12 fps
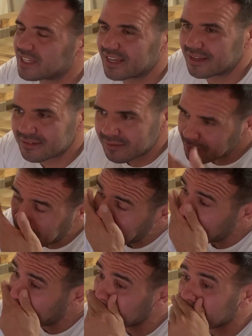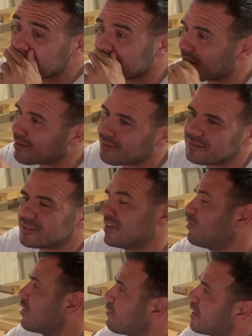get,
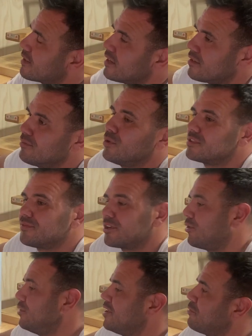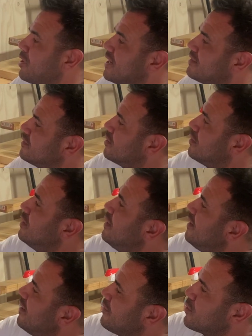somewhere around 100 volts. If you're only reading,
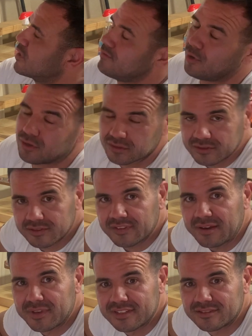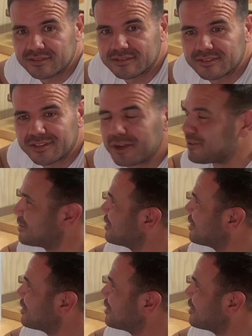30 volts, that means there's